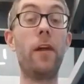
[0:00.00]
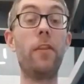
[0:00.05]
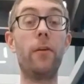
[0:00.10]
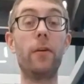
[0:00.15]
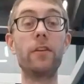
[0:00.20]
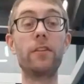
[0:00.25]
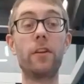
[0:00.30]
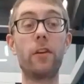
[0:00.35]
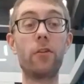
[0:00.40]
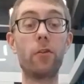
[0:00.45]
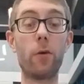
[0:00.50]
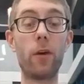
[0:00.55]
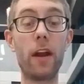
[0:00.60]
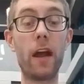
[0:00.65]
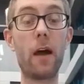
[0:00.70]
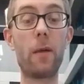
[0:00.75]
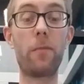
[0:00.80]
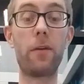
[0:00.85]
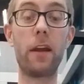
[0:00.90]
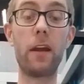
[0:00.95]
There is another one
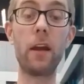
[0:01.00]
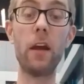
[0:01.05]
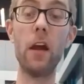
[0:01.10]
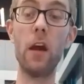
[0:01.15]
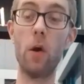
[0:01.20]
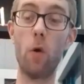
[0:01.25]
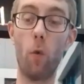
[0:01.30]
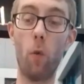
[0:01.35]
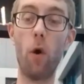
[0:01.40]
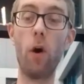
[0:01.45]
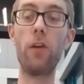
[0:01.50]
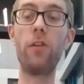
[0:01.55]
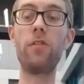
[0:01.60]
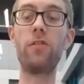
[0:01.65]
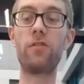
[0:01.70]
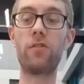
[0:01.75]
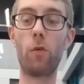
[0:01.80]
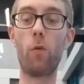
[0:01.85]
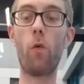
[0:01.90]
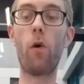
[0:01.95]
happening 1
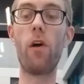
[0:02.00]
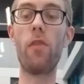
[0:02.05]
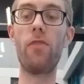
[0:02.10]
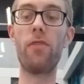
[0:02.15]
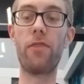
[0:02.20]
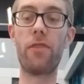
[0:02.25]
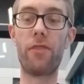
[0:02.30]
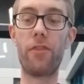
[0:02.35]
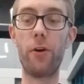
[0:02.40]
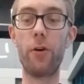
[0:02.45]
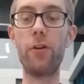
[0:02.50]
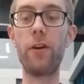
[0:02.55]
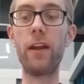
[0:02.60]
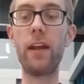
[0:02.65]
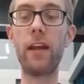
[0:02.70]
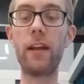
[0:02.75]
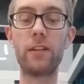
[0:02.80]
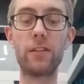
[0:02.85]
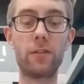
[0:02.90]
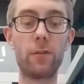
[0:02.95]
to
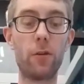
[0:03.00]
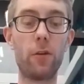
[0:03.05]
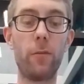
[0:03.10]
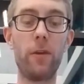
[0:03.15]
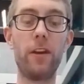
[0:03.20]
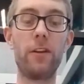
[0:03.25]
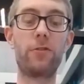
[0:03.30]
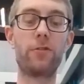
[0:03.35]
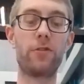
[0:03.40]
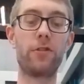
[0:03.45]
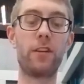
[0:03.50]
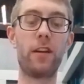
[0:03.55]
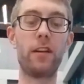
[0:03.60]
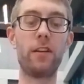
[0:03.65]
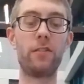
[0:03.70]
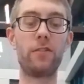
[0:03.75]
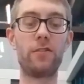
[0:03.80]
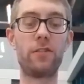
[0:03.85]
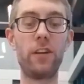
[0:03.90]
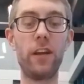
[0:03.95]
1:30, and so it'll be interesting
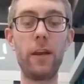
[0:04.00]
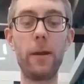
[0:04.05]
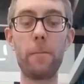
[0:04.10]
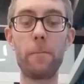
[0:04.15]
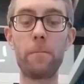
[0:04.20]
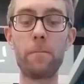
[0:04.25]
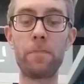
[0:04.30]
to see